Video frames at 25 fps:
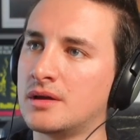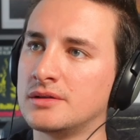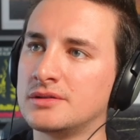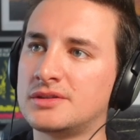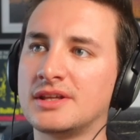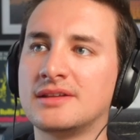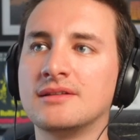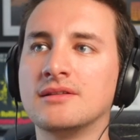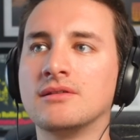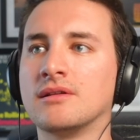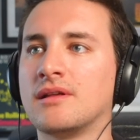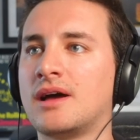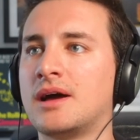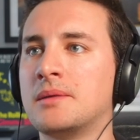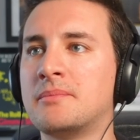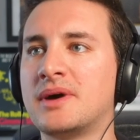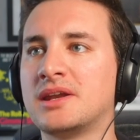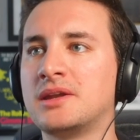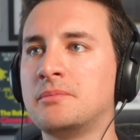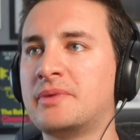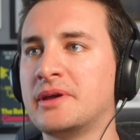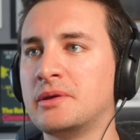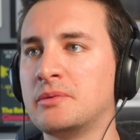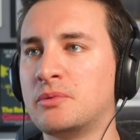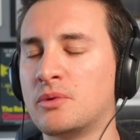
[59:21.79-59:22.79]
didn't look like many
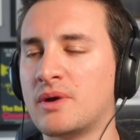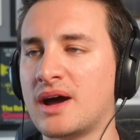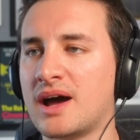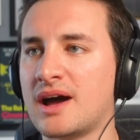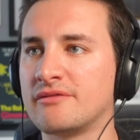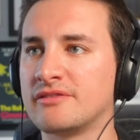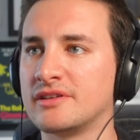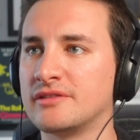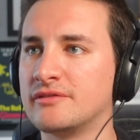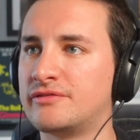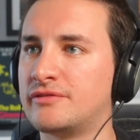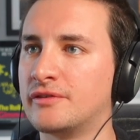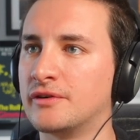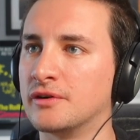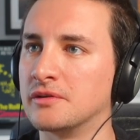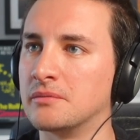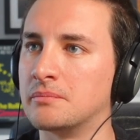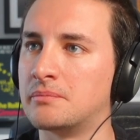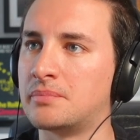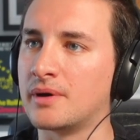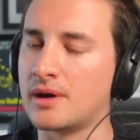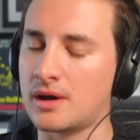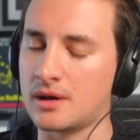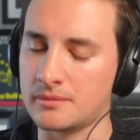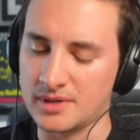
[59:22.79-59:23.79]
people were having fun, but I